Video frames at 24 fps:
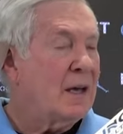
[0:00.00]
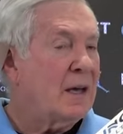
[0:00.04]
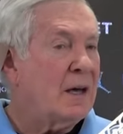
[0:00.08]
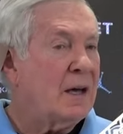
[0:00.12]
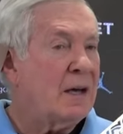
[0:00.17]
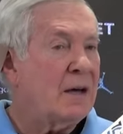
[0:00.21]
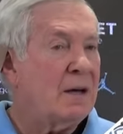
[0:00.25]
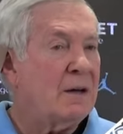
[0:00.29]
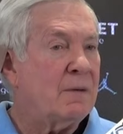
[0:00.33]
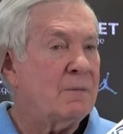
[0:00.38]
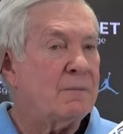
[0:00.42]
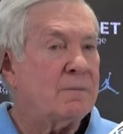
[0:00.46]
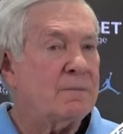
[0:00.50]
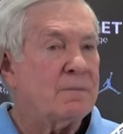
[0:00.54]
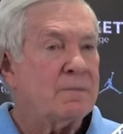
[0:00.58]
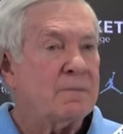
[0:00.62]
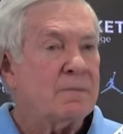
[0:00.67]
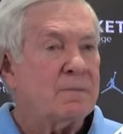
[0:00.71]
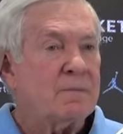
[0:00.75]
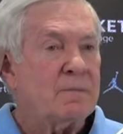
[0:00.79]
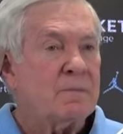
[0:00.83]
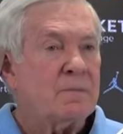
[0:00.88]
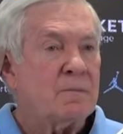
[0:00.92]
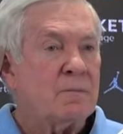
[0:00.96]

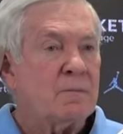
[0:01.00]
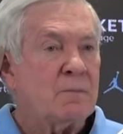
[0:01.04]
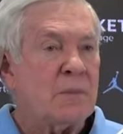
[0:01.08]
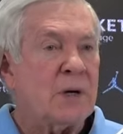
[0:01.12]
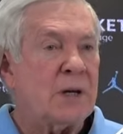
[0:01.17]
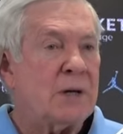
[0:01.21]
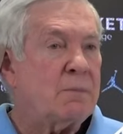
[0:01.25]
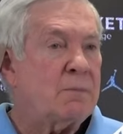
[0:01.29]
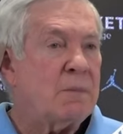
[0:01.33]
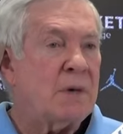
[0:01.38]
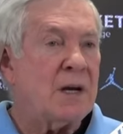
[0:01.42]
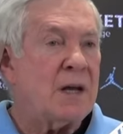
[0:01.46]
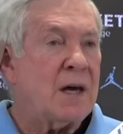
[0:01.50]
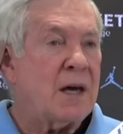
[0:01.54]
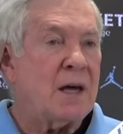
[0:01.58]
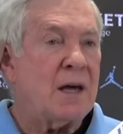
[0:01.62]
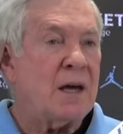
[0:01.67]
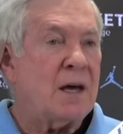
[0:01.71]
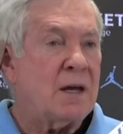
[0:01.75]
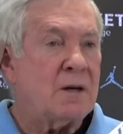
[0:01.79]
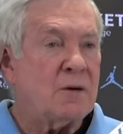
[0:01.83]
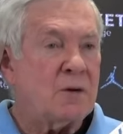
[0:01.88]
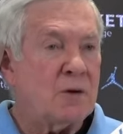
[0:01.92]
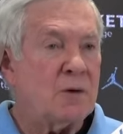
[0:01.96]
But
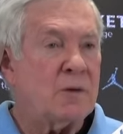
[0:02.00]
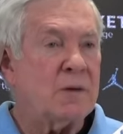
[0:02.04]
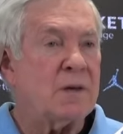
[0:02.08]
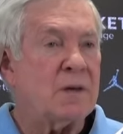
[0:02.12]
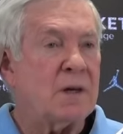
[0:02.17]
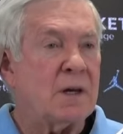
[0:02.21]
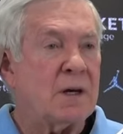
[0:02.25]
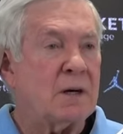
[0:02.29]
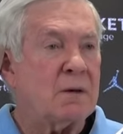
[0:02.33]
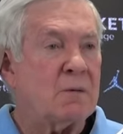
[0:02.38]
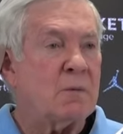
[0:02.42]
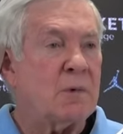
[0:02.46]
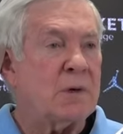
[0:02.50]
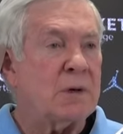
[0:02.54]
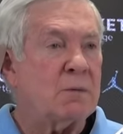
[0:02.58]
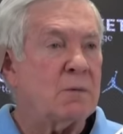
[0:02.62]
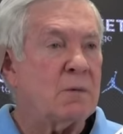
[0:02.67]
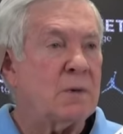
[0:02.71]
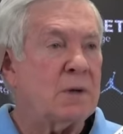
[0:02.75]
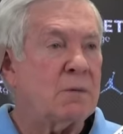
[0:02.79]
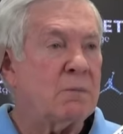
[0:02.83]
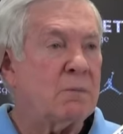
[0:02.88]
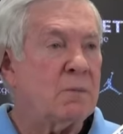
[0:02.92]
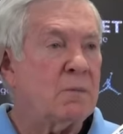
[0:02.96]
I do think
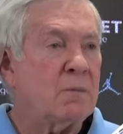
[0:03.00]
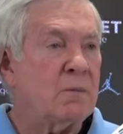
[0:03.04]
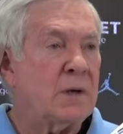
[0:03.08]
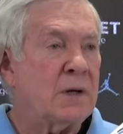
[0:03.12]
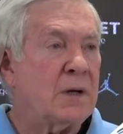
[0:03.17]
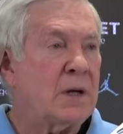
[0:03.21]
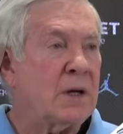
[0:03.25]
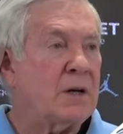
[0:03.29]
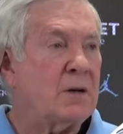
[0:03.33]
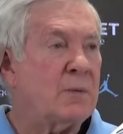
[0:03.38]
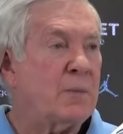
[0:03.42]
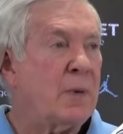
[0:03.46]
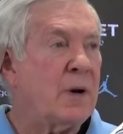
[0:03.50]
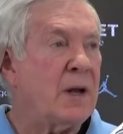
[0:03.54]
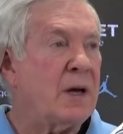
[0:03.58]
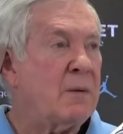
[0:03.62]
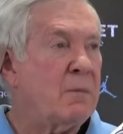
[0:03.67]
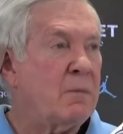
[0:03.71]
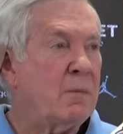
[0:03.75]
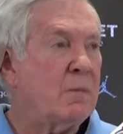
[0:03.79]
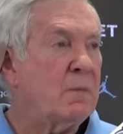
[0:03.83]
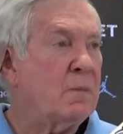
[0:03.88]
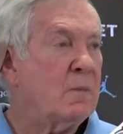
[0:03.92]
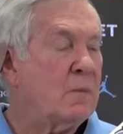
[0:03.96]
we need to
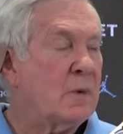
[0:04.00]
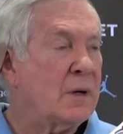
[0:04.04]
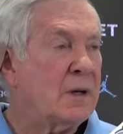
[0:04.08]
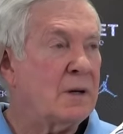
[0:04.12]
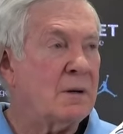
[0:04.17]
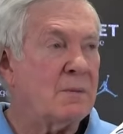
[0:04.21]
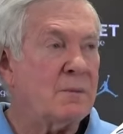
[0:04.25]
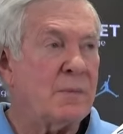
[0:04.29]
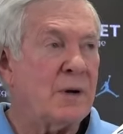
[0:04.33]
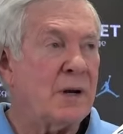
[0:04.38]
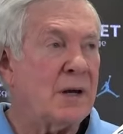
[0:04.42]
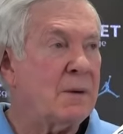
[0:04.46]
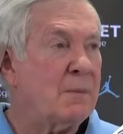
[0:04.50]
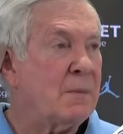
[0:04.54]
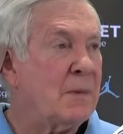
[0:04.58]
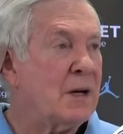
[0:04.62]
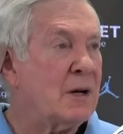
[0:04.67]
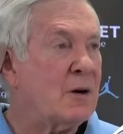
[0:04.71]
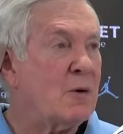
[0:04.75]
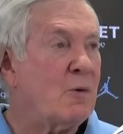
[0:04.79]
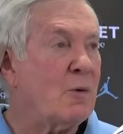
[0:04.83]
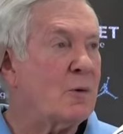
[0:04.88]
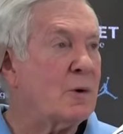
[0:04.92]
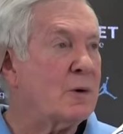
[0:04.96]
play. We didn't play
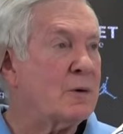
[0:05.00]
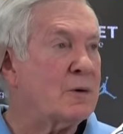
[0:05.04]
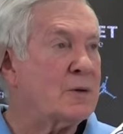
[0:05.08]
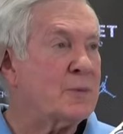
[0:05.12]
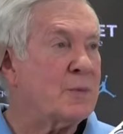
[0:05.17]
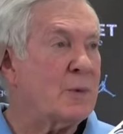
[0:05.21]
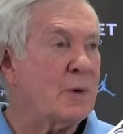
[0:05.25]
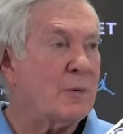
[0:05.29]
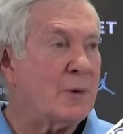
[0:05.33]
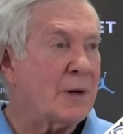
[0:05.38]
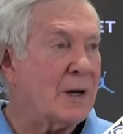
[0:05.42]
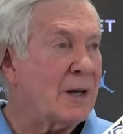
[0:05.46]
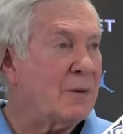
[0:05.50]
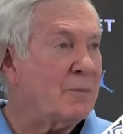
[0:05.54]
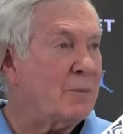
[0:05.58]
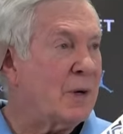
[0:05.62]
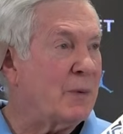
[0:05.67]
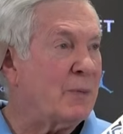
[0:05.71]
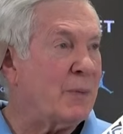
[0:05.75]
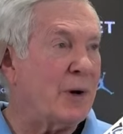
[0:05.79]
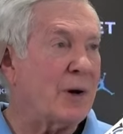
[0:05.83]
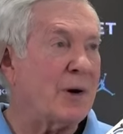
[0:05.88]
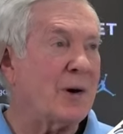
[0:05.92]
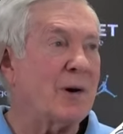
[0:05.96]
many corners, but we
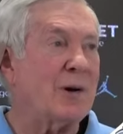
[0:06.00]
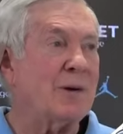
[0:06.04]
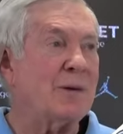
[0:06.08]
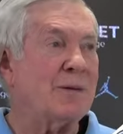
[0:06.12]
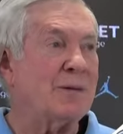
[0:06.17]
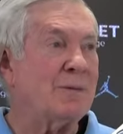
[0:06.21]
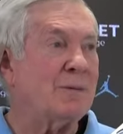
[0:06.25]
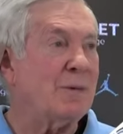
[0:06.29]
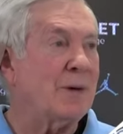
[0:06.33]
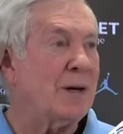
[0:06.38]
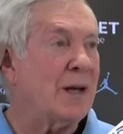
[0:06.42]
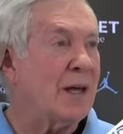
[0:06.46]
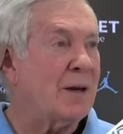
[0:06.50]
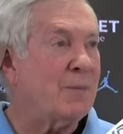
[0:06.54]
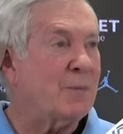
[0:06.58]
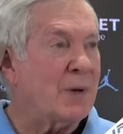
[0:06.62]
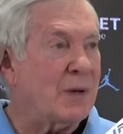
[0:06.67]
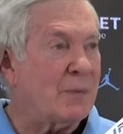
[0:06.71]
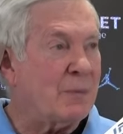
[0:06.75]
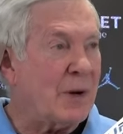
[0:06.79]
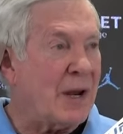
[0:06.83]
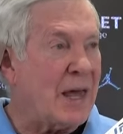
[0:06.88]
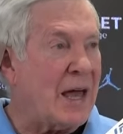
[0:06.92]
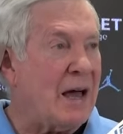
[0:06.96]
had people hurt. We
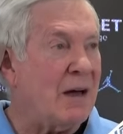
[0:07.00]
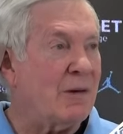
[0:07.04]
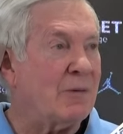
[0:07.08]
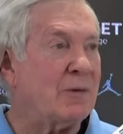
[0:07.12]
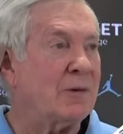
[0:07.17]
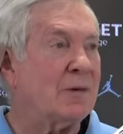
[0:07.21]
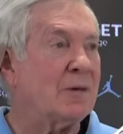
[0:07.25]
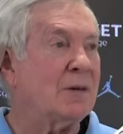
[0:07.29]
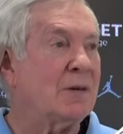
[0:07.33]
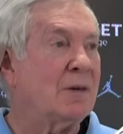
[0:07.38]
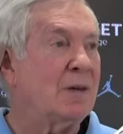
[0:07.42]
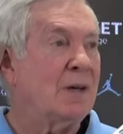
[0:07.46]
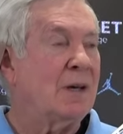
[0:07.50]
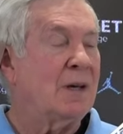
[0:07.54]
had people out.